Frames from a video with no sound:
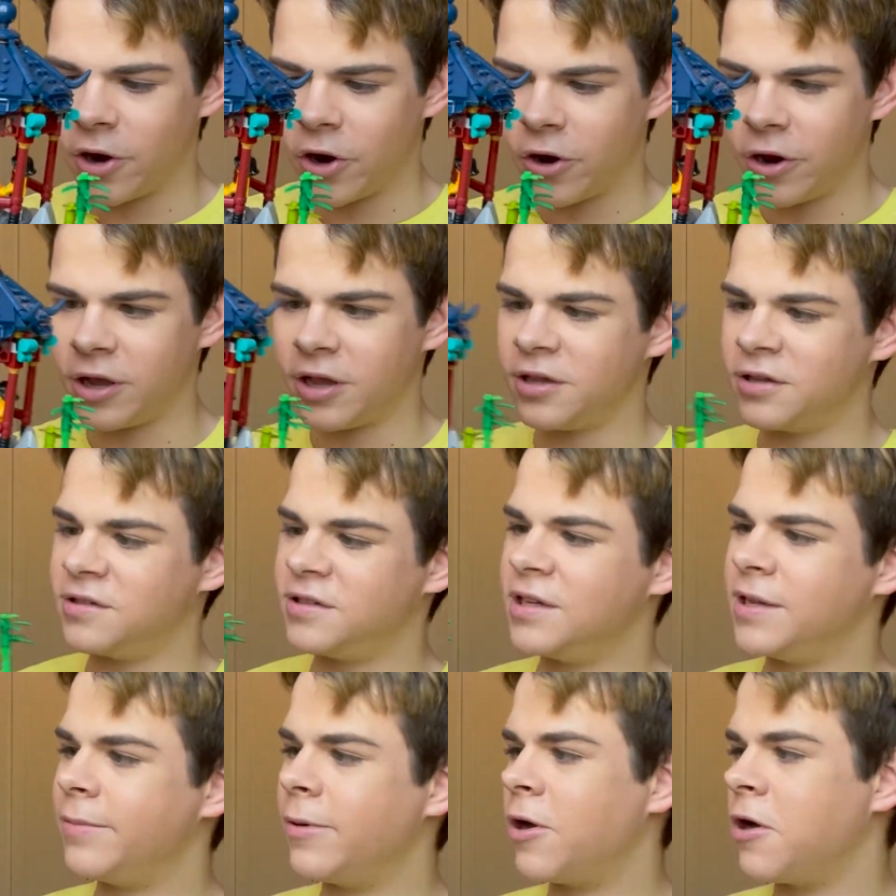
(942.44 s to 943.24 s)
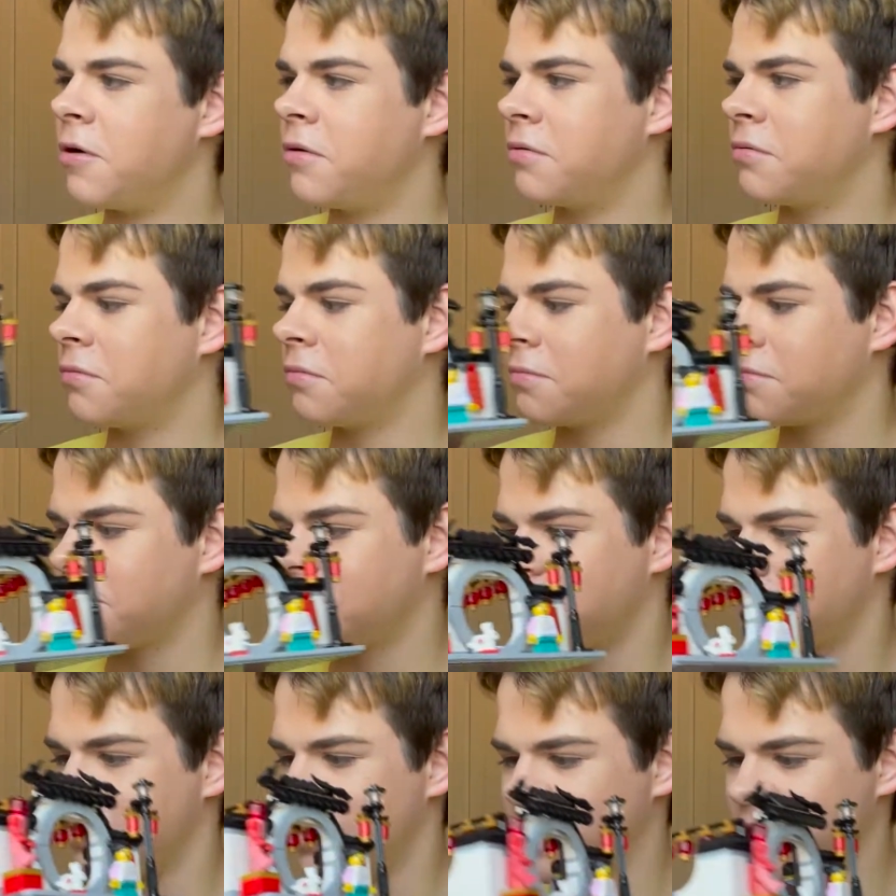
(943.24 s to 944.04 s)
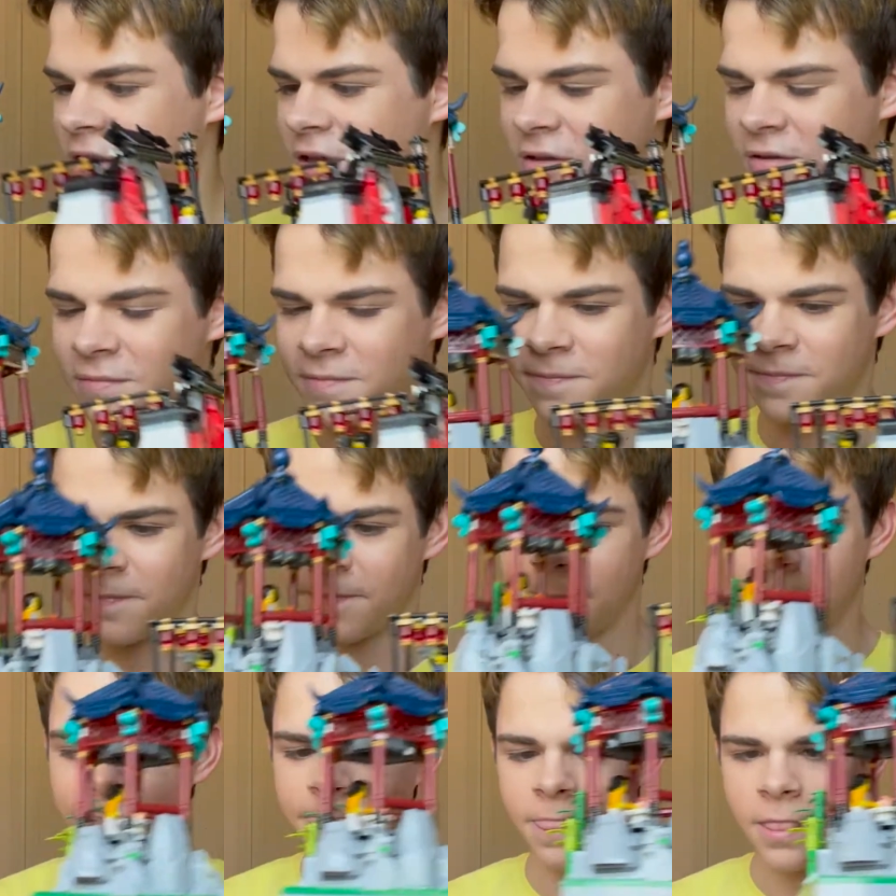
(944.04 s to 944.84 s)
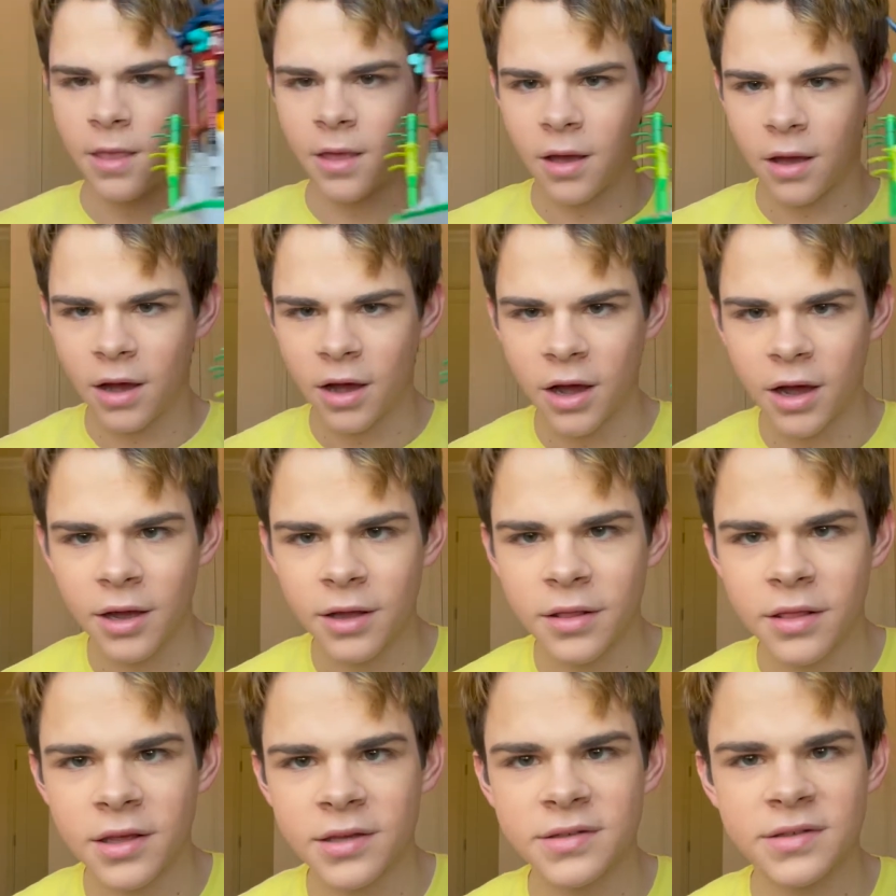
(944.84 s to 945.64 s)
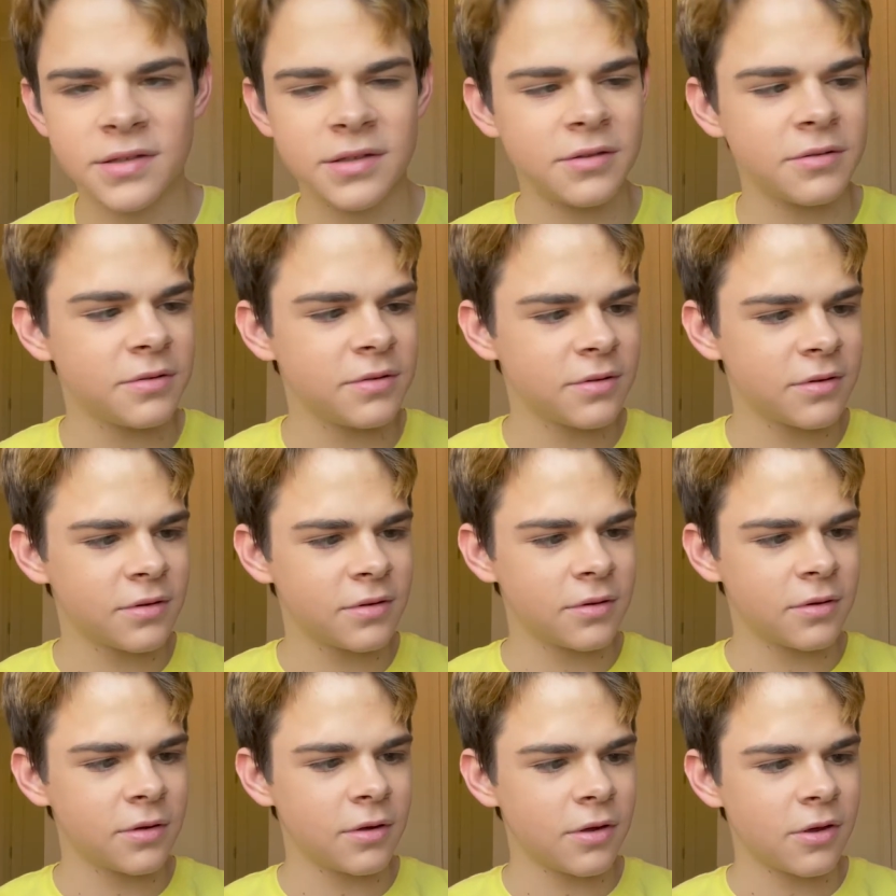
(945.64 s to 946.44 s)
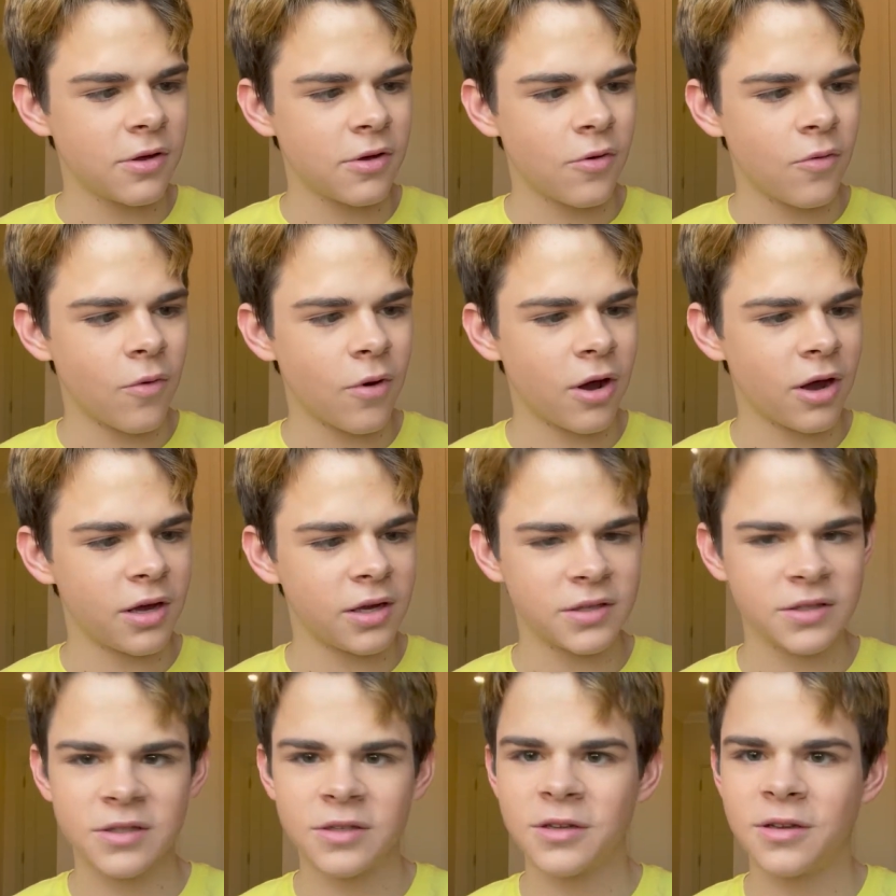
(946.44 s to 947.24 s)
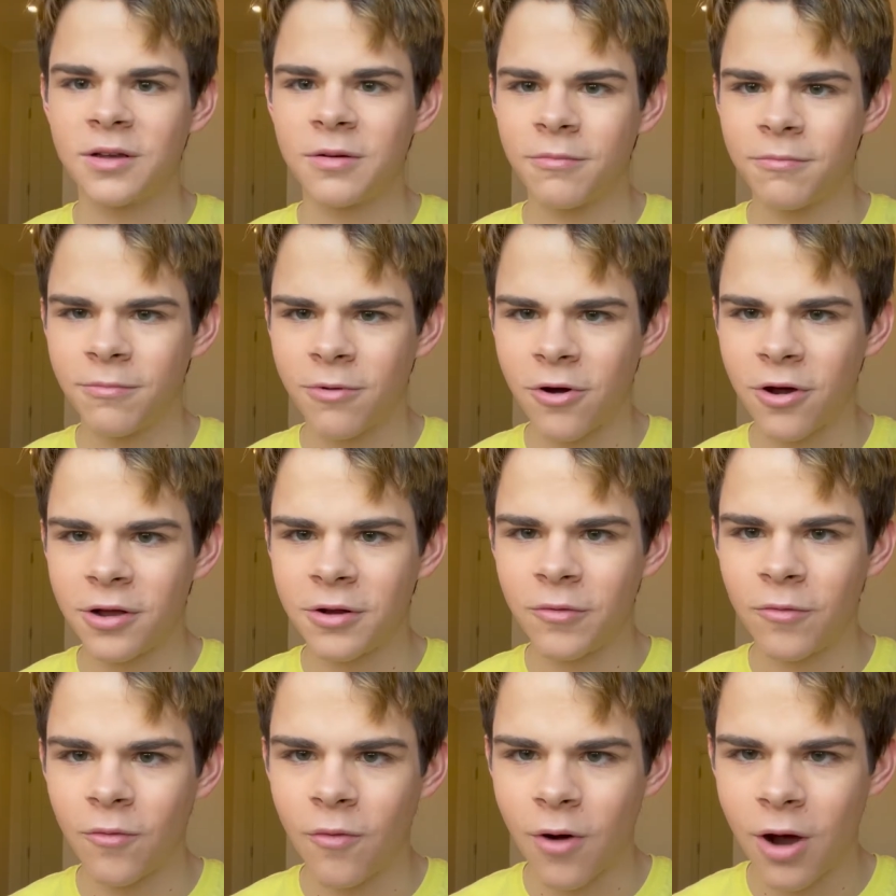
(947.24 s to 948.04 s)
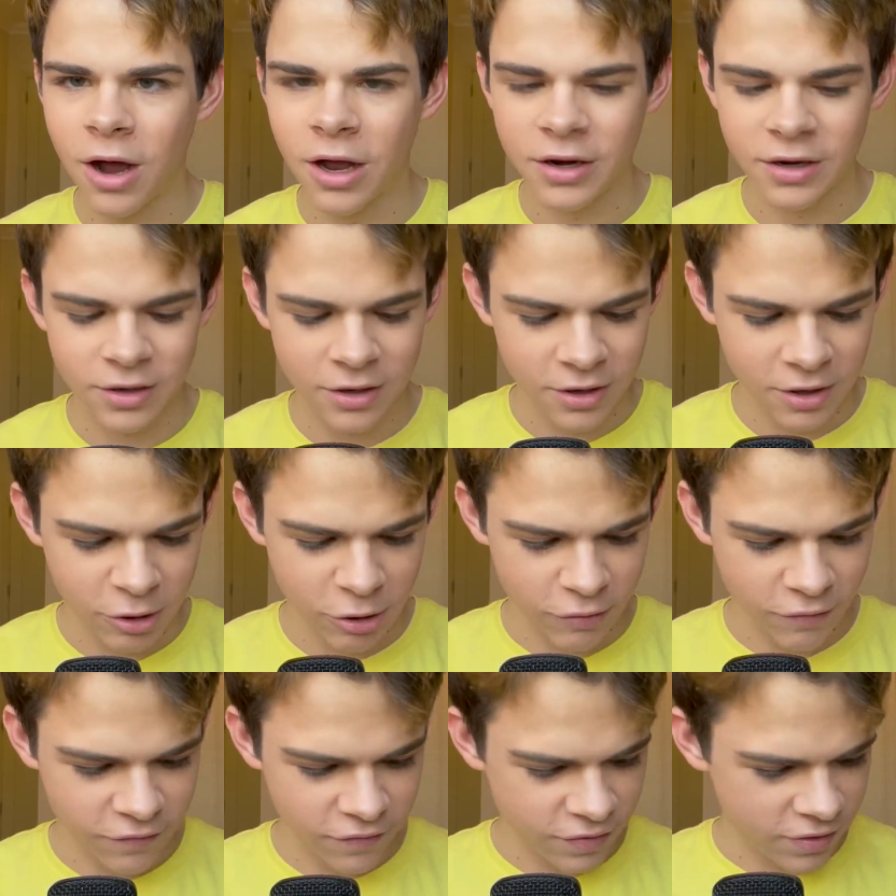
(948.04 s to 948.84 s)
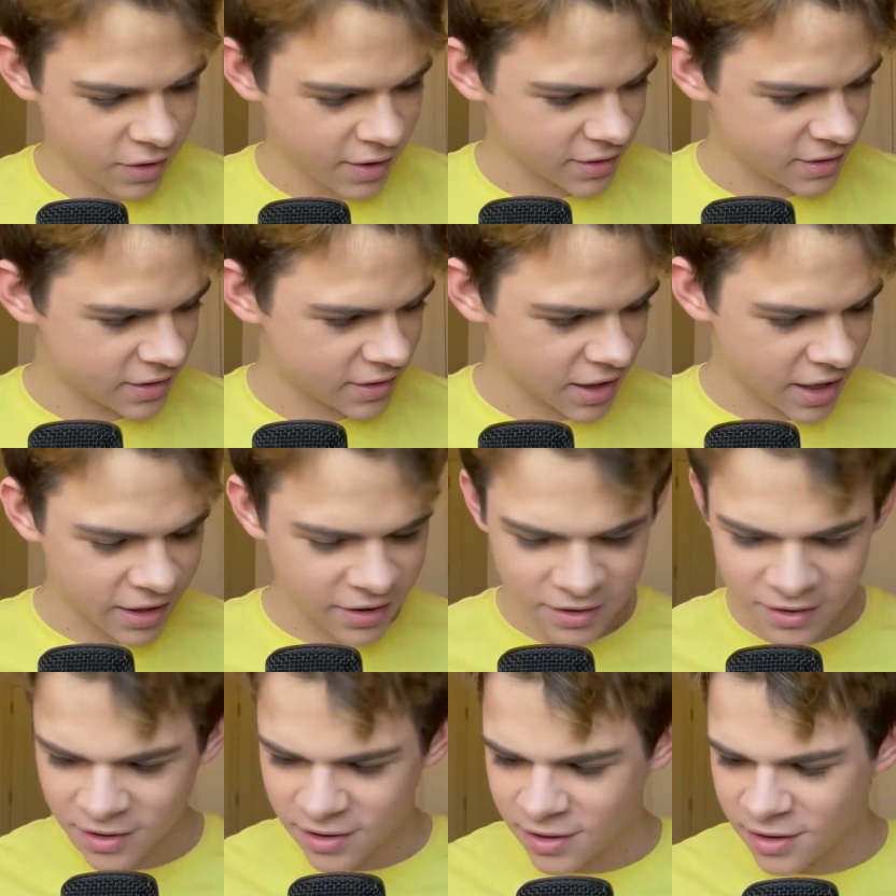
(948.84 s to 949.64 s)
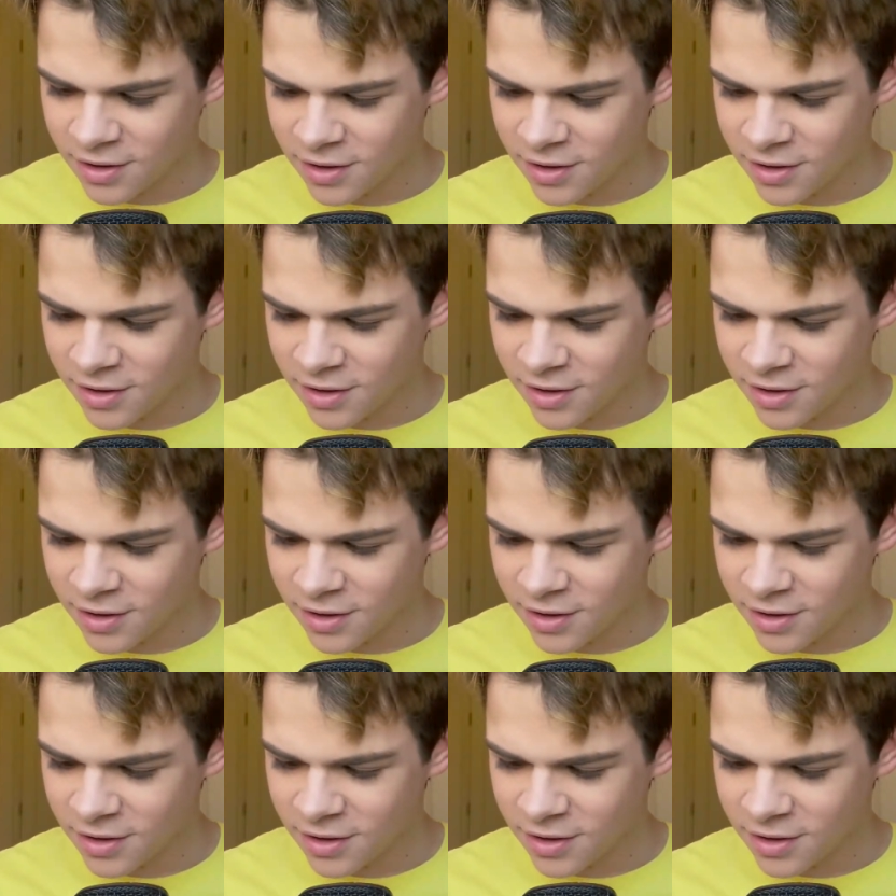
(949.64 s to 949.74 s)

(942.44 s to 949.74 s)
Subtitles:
our gazebo thing. This was part 1 of the set.